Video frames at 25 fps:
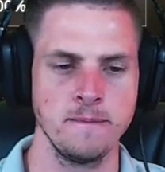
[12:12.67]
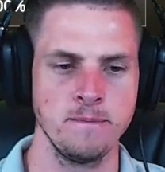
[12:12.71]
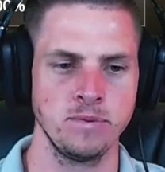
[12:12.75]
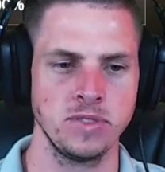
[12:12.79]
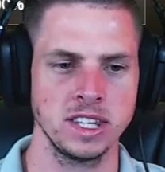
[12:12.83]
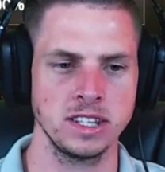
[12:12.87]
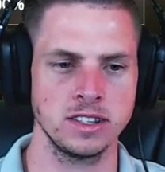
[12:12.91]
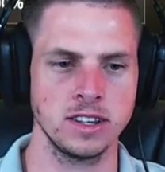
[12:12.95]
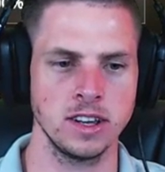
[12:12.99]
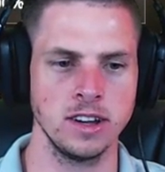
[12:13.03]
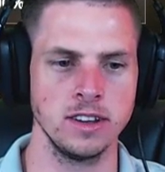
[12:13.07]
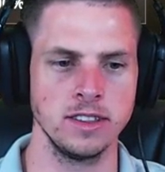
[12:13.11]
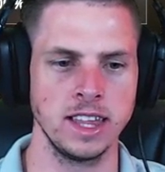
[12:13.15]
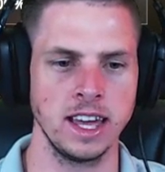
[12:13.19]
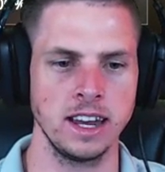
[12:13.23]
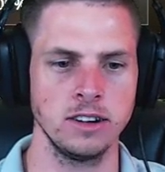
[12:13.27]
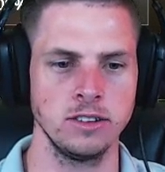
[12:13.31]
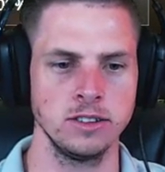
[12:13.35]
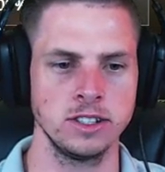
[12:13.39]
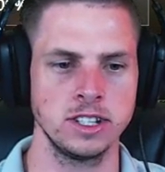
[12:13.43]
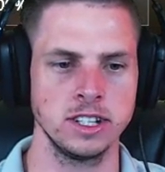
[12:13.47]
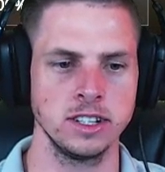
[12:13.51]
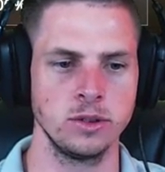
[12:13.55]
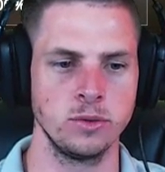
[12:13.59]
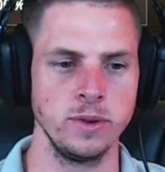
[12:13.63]
So that'll
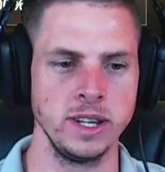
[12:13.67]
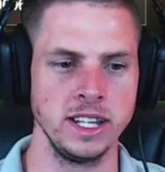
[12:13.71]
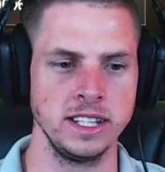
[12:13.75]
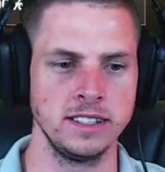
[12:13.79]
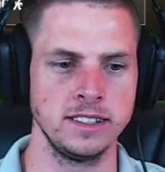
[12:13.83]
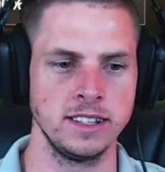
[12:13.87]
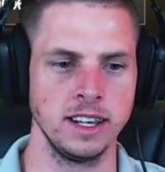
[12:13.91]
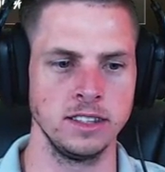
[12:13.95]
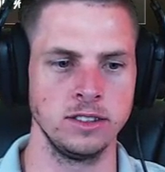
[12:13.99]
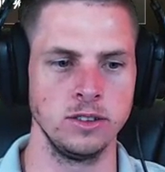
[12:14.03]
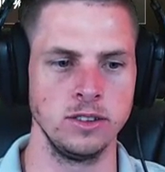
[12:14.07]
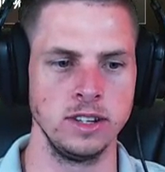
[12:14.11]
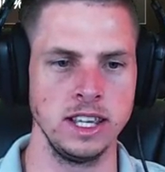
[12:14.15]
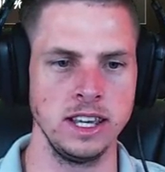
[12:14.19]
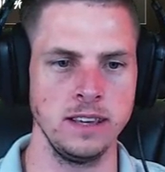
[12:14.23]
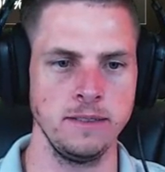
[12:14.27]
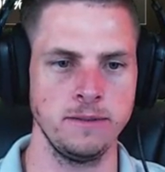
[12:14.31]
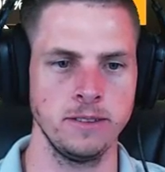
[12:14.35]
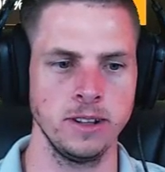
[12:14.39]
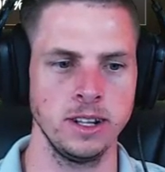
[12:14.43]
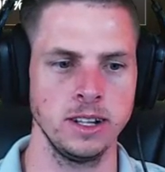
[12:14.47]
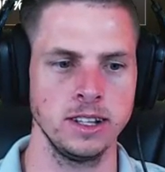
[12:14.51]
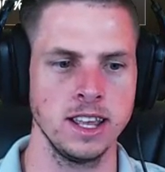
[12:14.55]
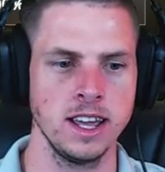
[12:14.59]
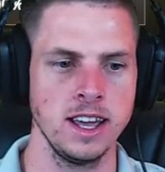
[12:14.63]
just reset to
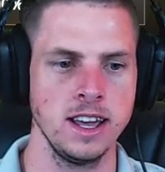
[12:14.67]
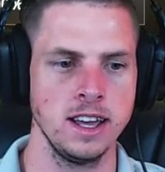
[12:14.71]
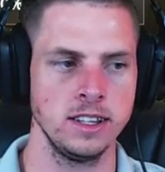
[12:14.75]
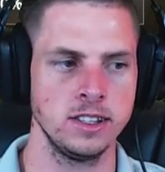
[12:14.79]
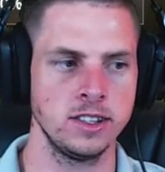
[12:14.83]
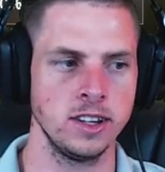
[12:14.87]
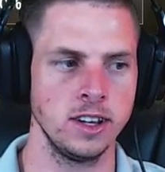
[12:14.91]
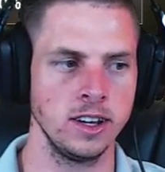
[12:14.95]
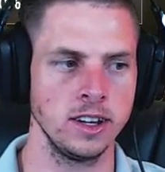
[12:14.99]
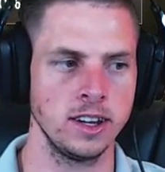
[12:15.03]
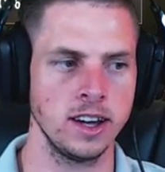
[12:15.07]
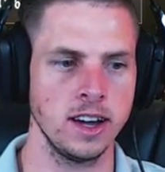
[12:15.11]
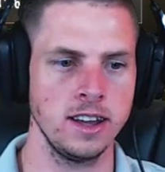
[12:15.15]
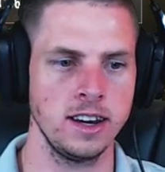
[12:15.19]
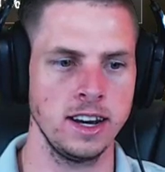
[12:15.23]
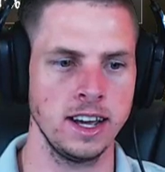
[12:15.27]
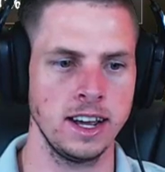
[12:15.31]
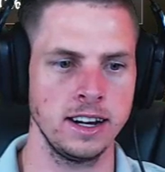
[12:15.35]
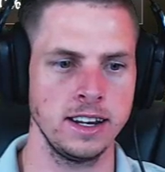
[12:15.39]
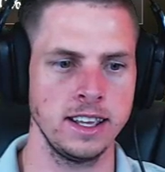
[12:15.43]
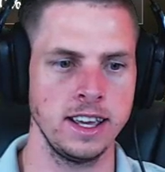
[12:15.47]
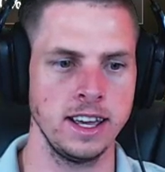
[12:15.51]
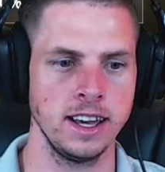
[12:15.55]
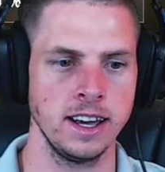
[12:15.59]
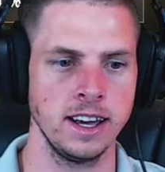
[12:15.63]
default. So go down here,